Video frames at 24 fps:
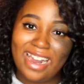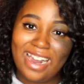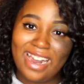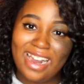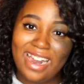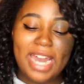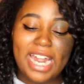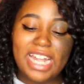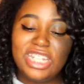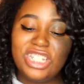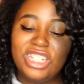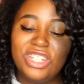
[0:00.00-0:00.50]

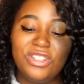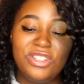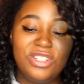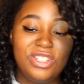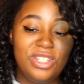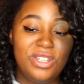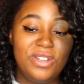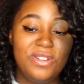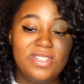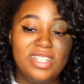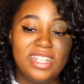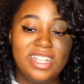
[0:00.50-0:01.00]
I
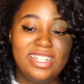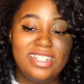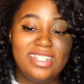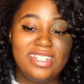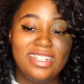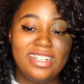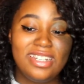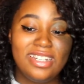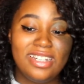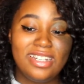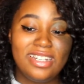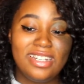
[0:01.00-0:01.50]
still use it
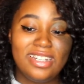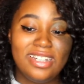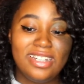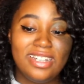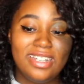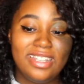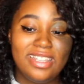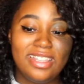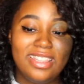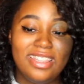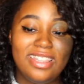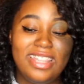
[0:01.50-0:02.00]

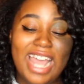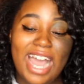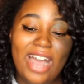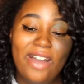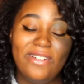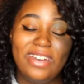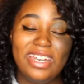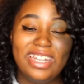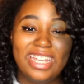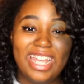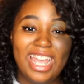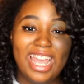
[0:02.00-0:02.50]

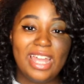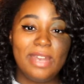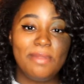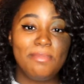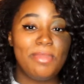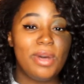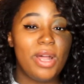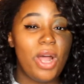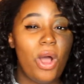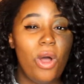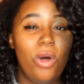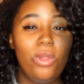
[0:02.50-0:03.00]
now and
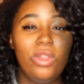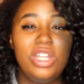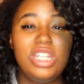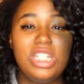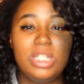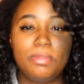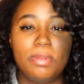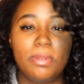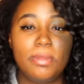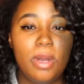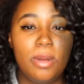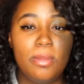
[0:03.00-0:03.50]
again, but only
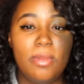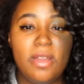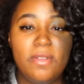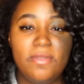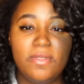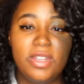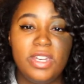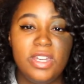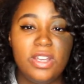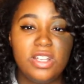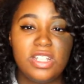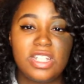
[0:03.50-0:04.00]
to promote my
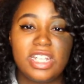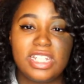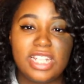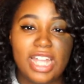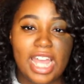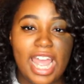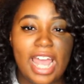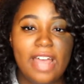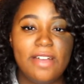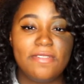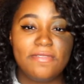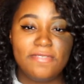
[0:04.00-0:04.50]
videos because
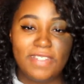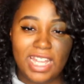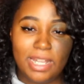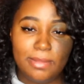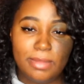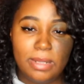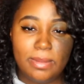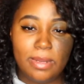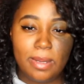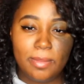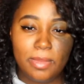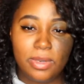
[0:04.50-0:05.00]
I have
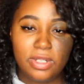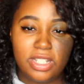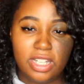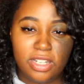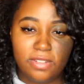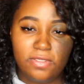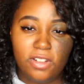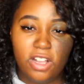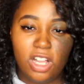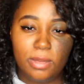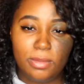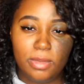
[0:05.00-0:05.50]
family members
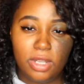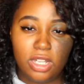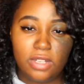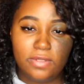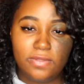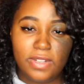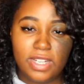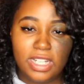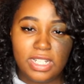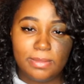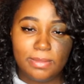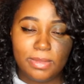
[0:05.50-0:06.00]
that follow me
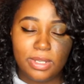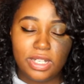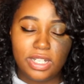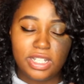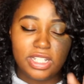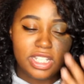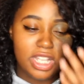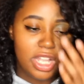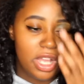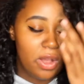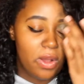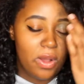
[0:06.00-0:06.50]
on
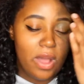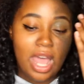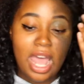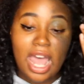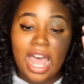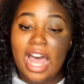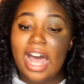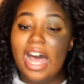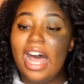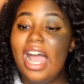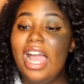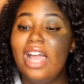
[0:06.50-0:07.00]
Facebook, so
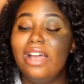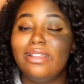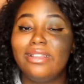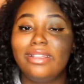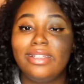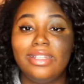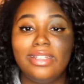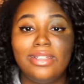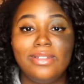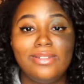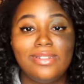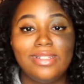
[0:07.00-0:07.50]
I
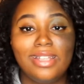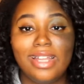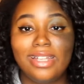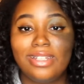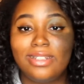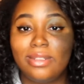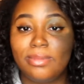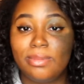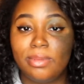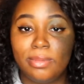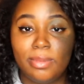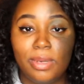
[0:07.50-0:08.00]
only use
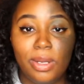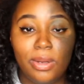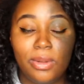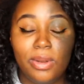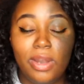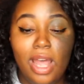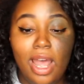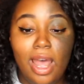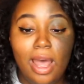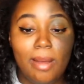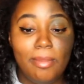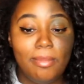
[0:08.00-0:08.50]
that to
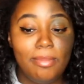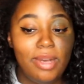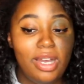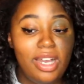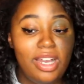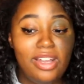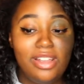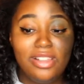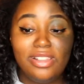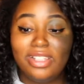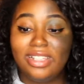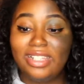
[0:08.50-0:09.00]
promote. But
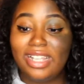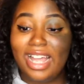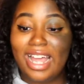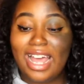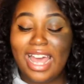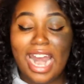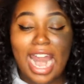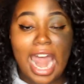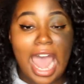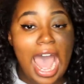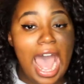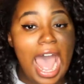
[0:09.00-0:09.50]
other than
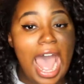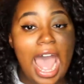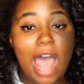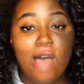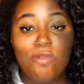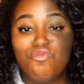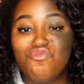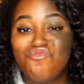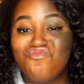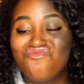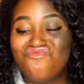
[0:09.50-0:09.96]
that, I...